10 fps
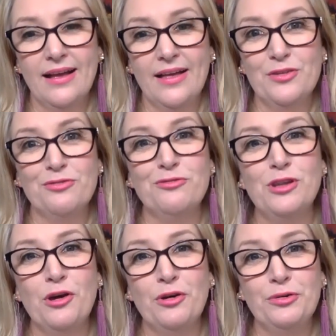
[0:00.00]
the
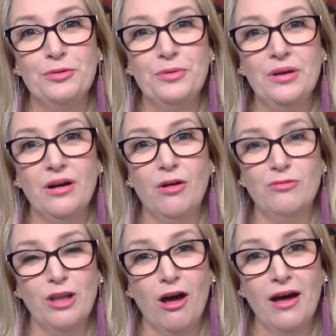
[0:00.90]
flow of
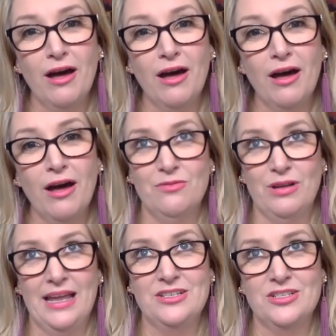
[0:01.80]
life in
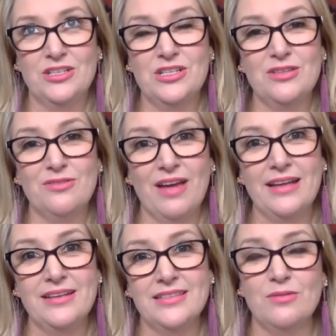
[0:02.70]
relation to the
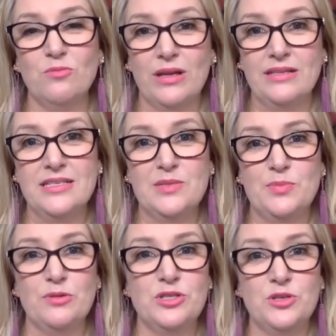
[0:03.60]
fact that one's
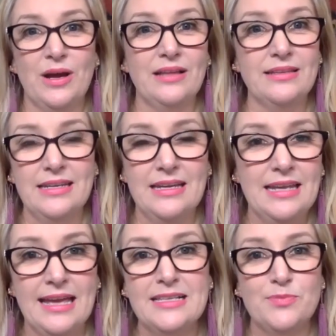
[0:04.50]
spirituality
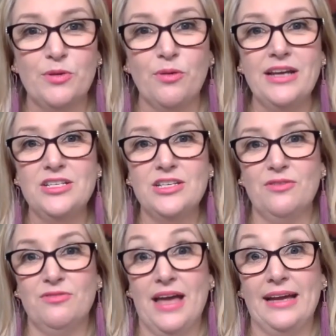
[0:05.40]
and exploration
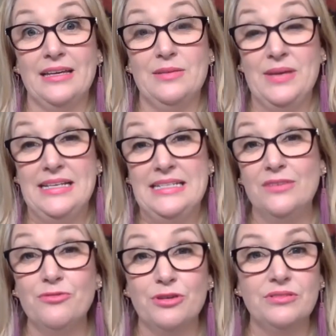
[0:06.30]
of that can mean
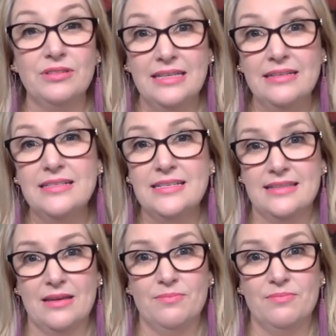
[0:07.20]
different things to
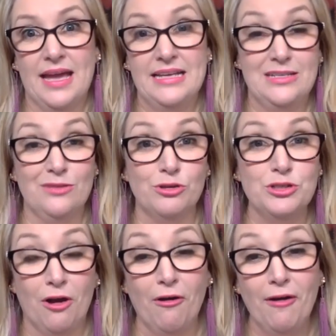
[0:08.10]
them at
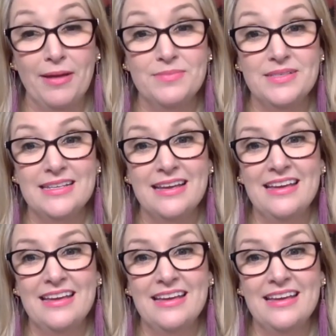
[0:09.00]
different times.